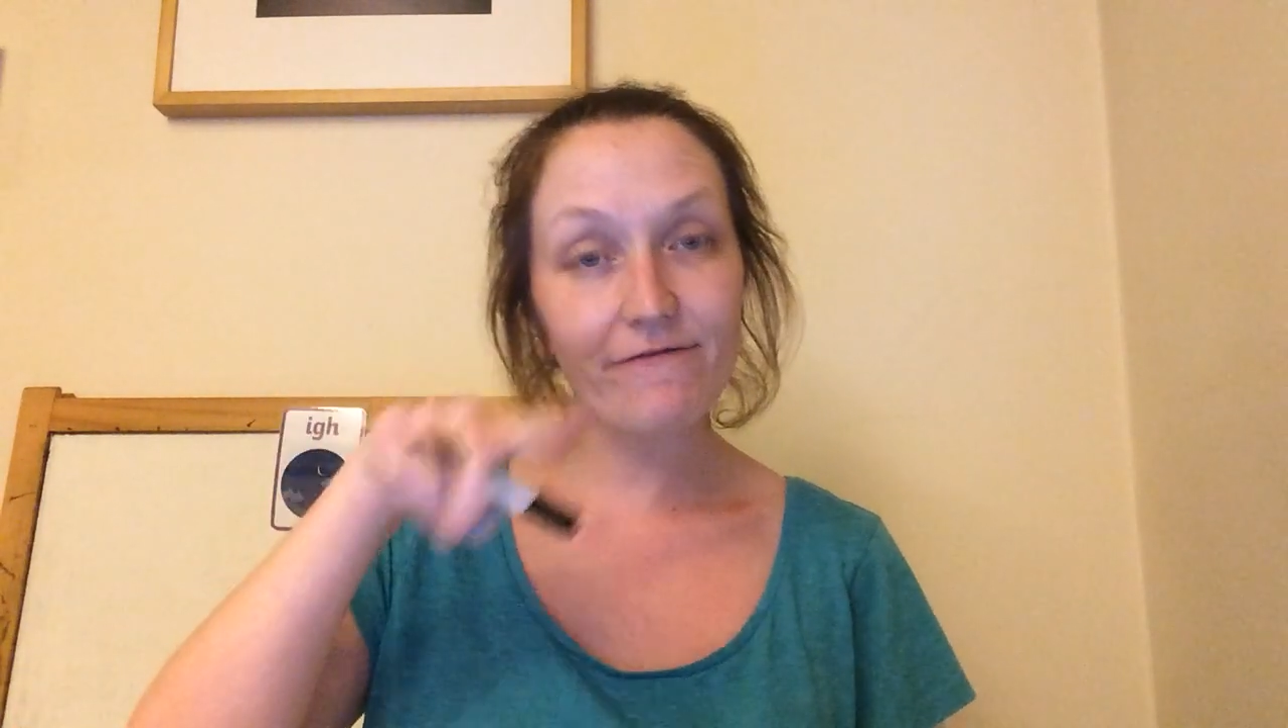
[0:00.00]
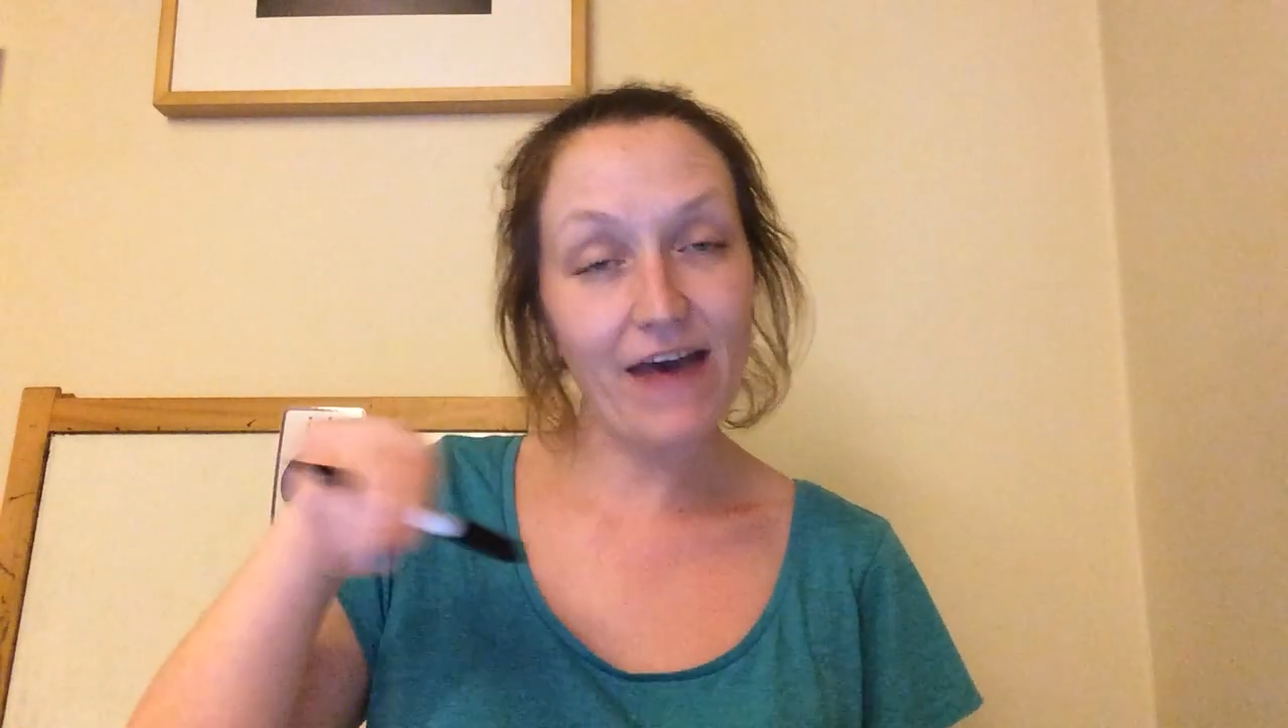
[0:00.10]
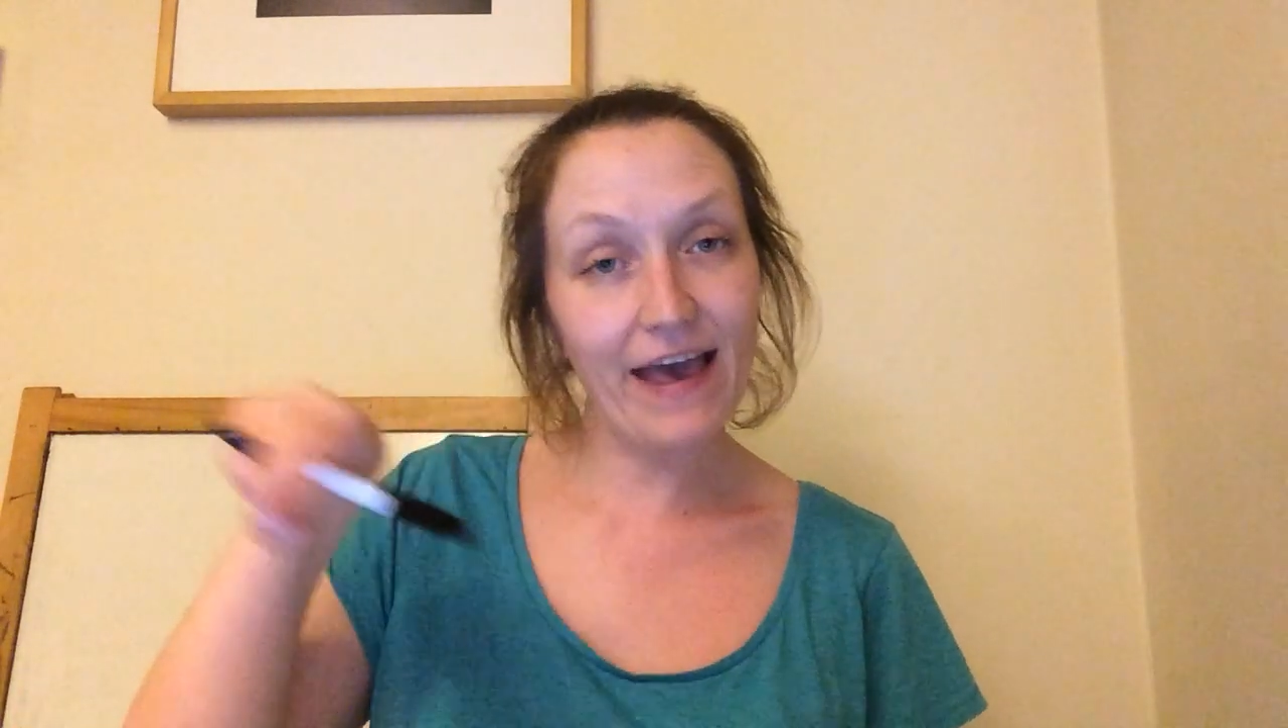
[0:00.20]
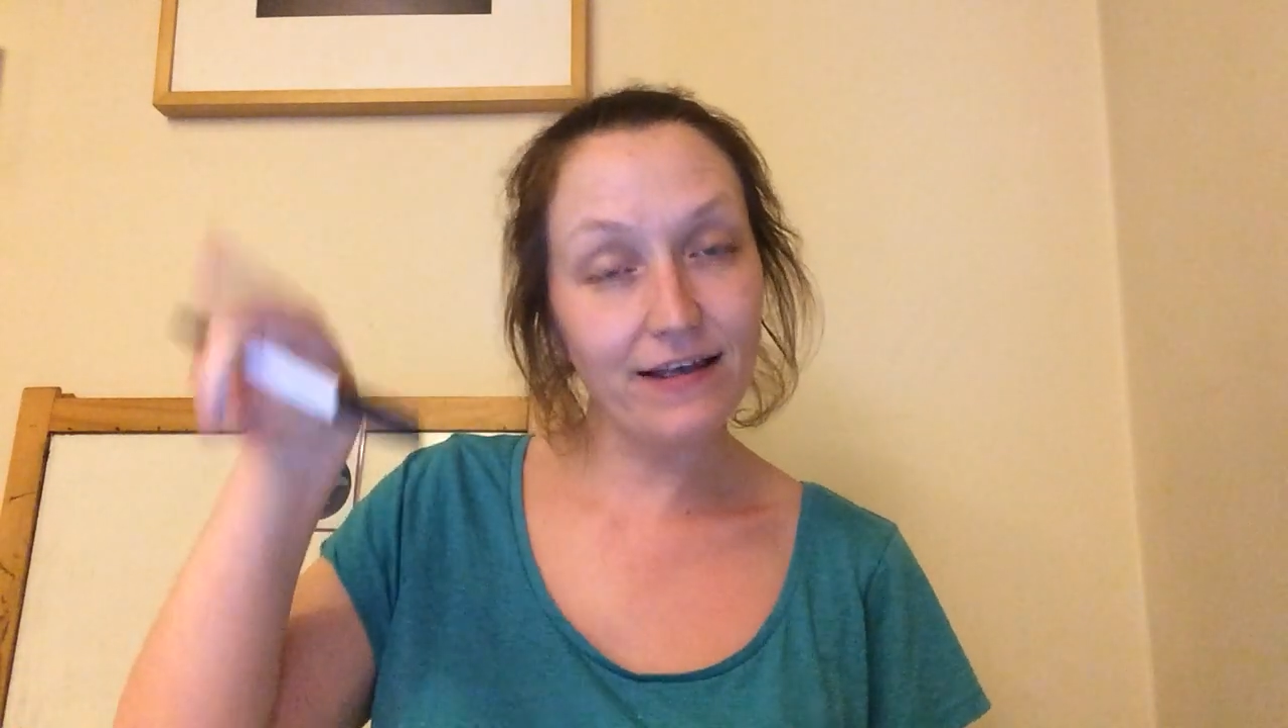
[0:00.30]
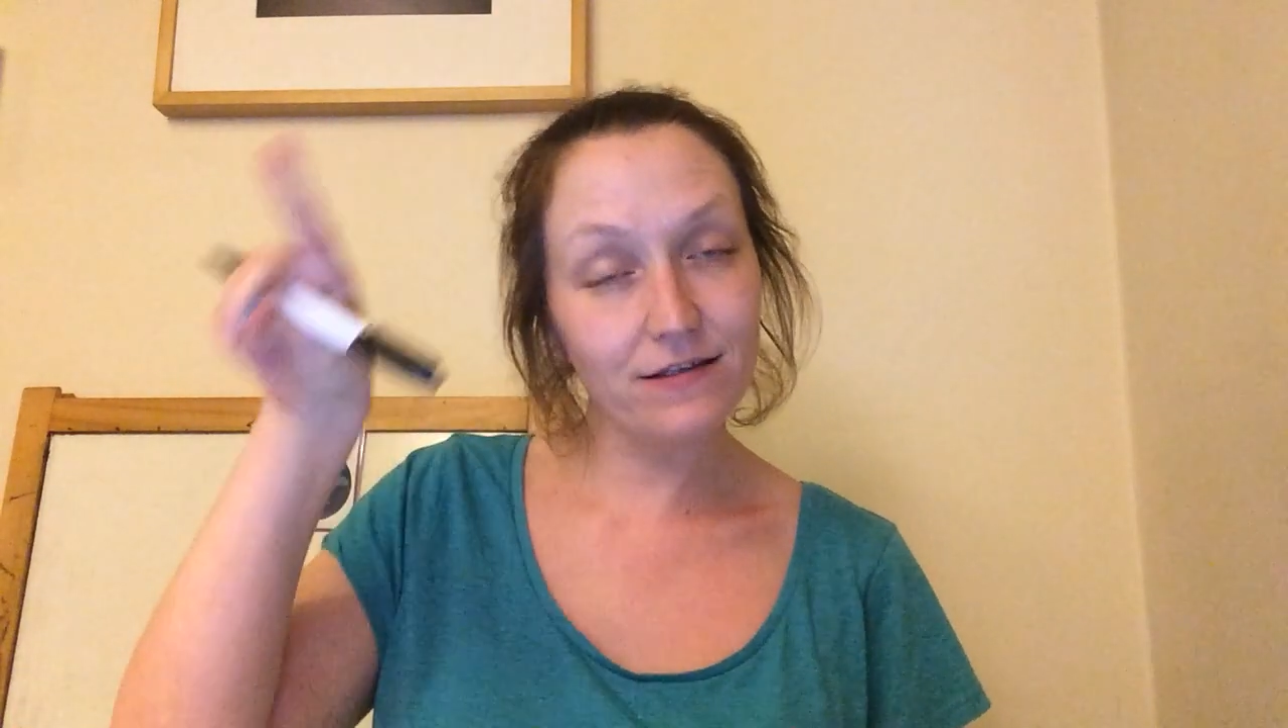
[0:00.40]

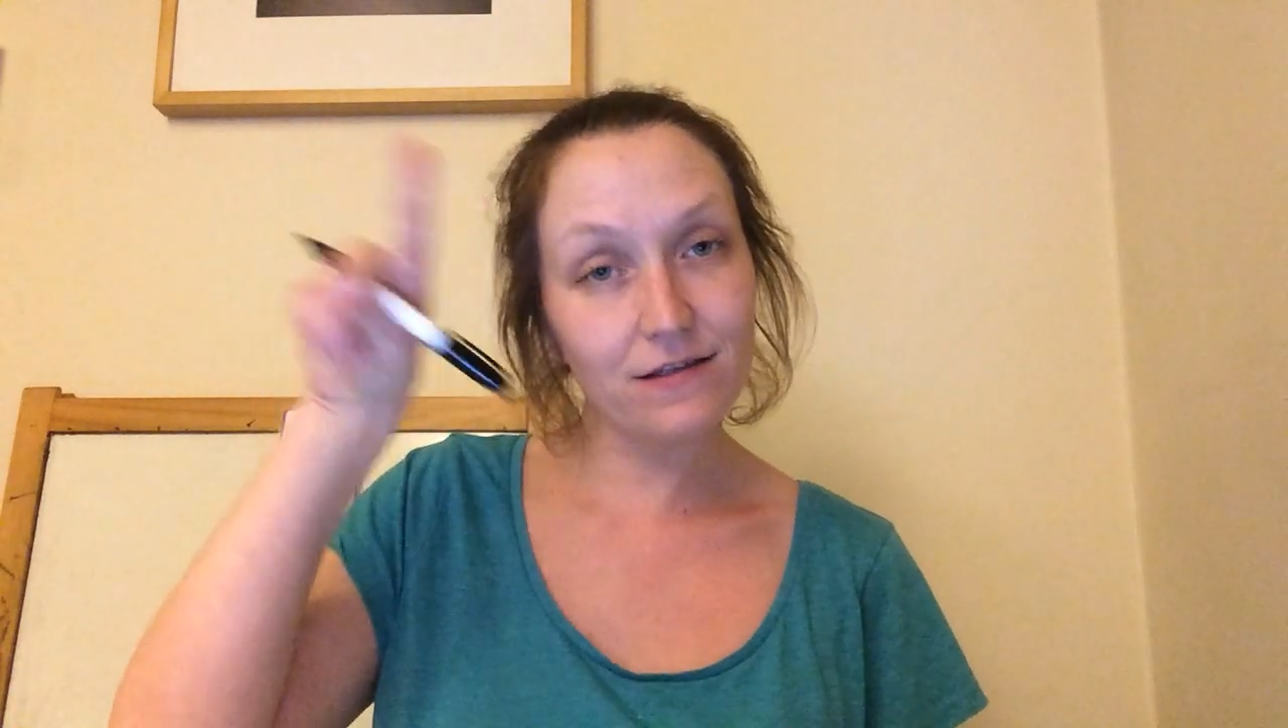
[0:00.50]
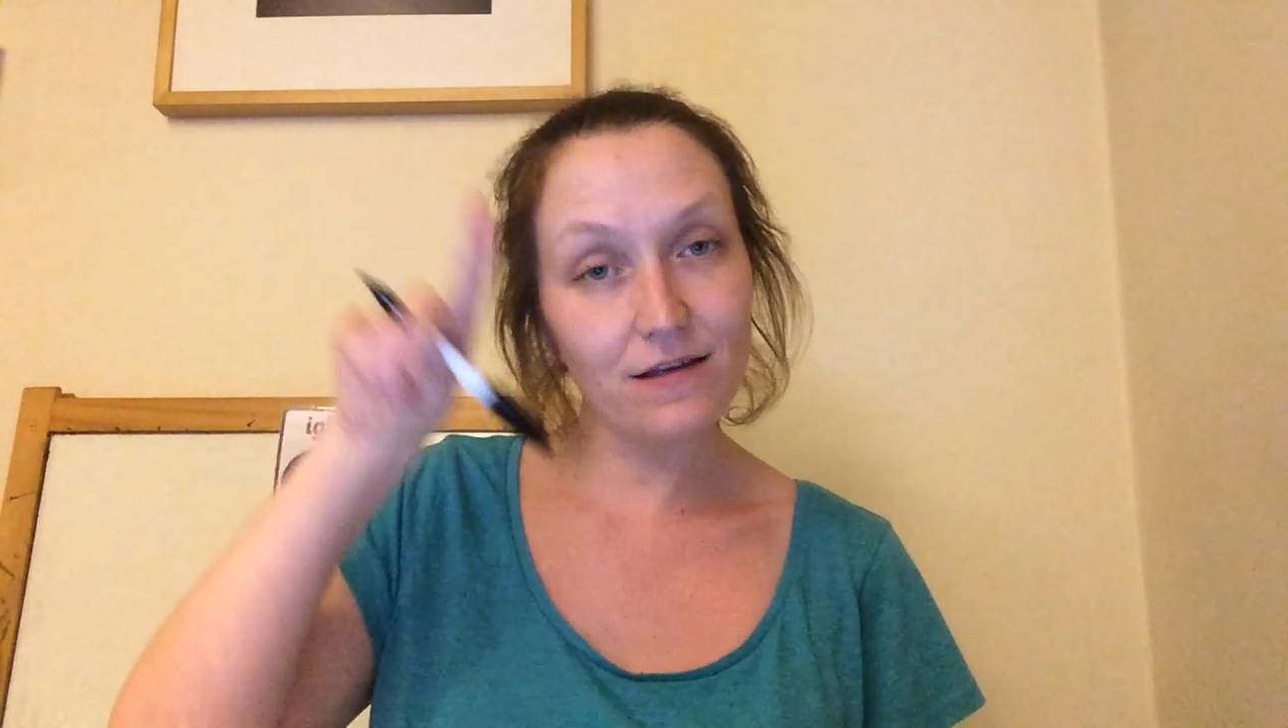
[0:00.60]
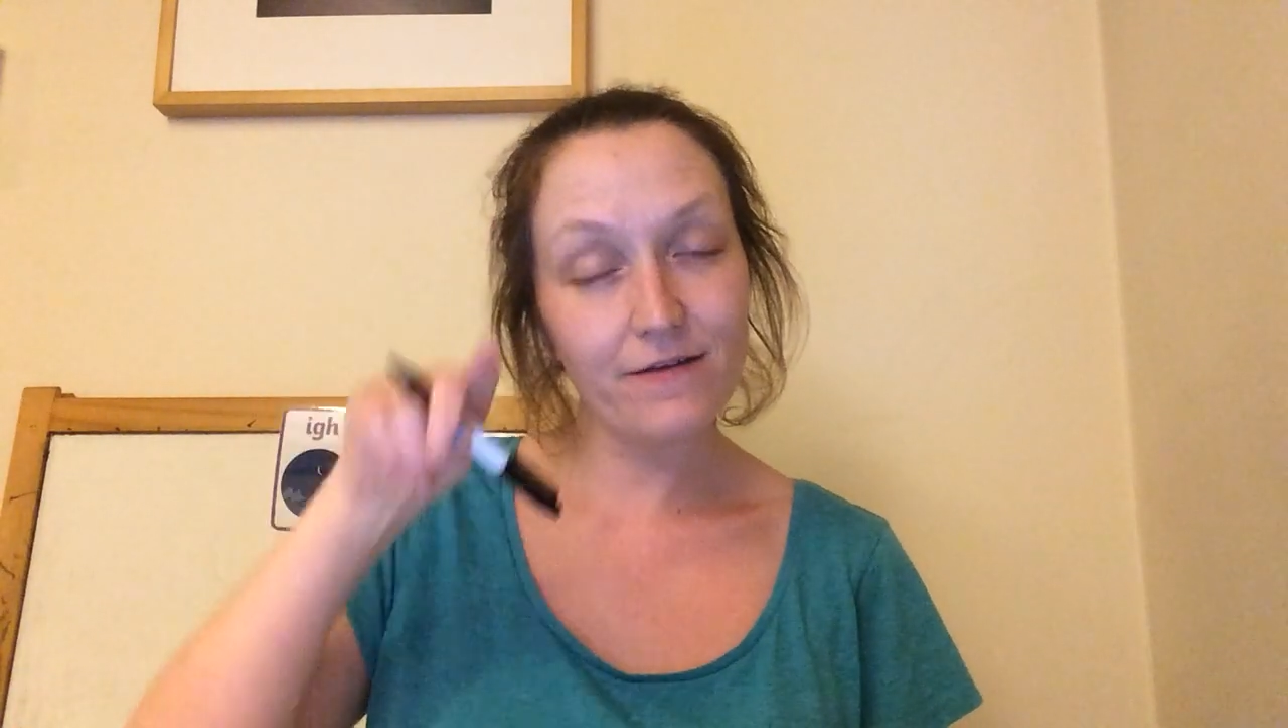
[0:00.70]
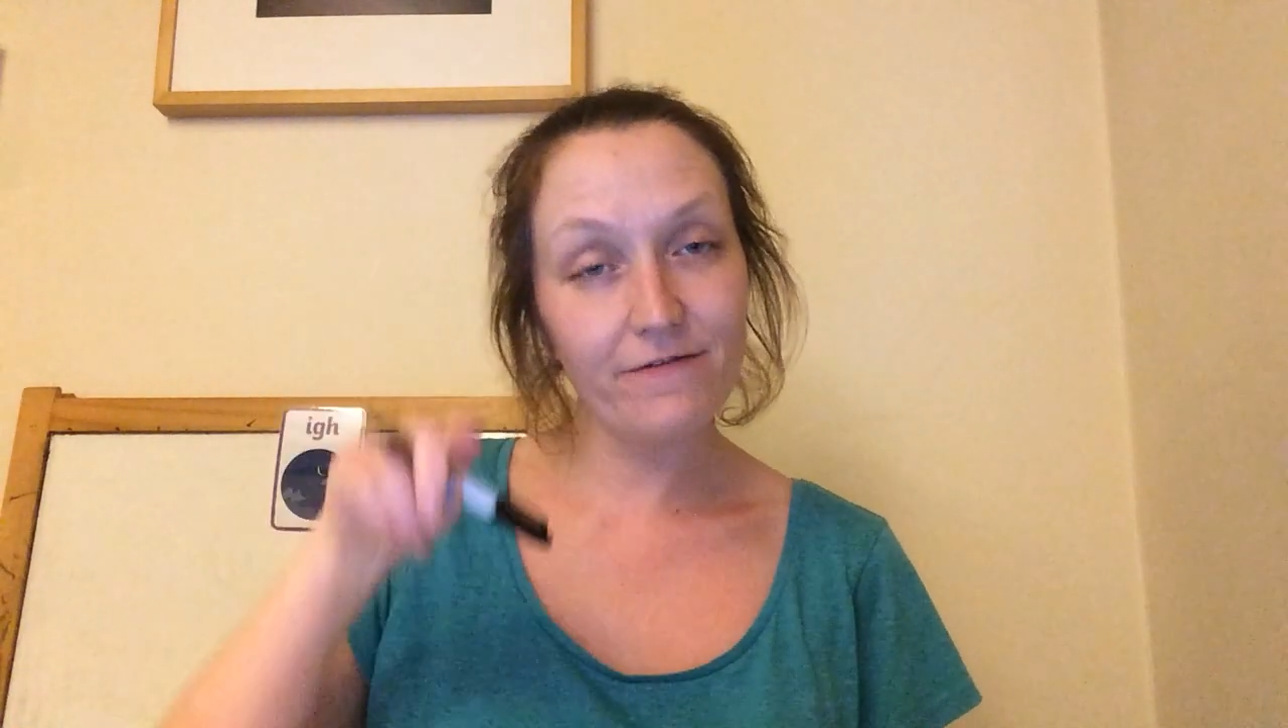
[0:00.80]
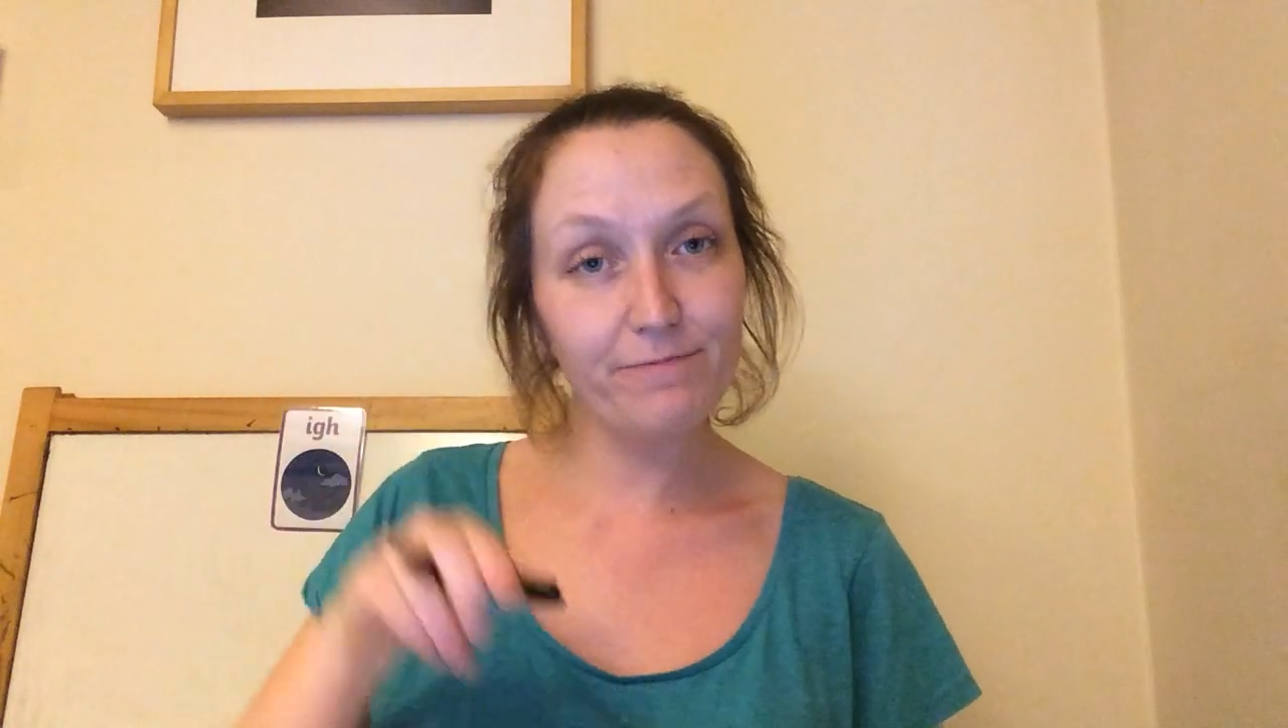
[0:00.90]
face
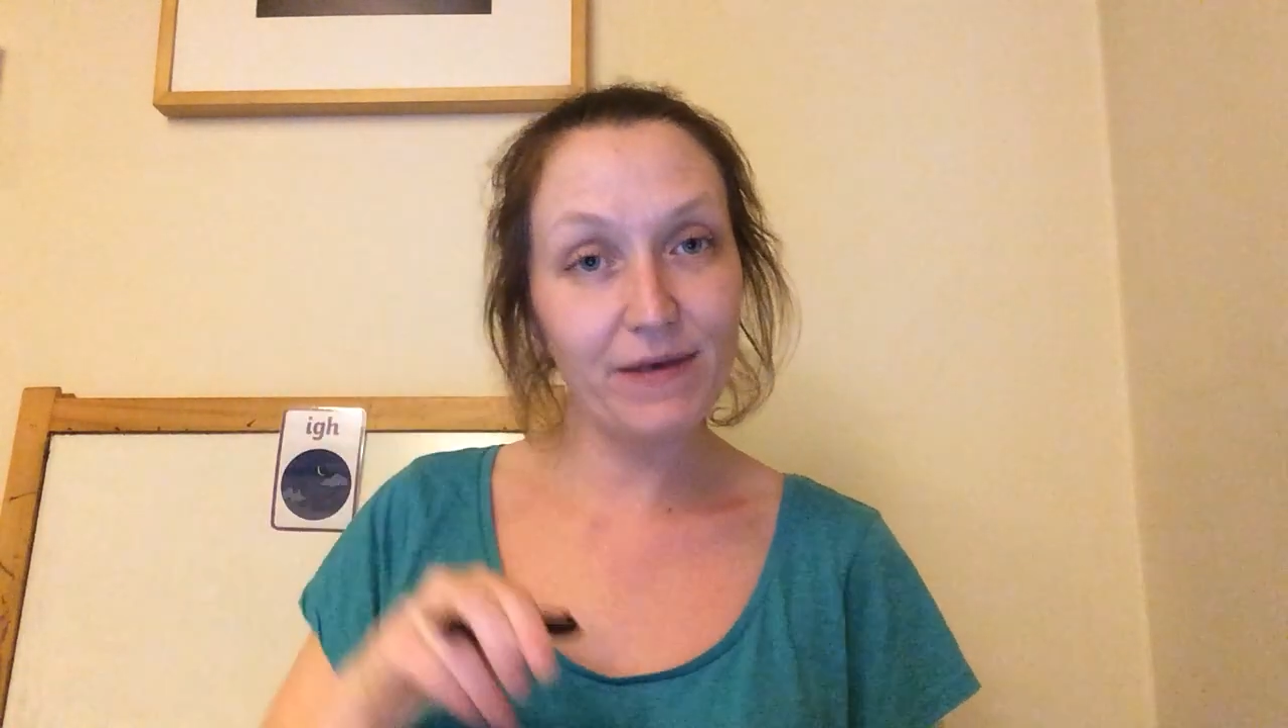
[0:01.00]
at the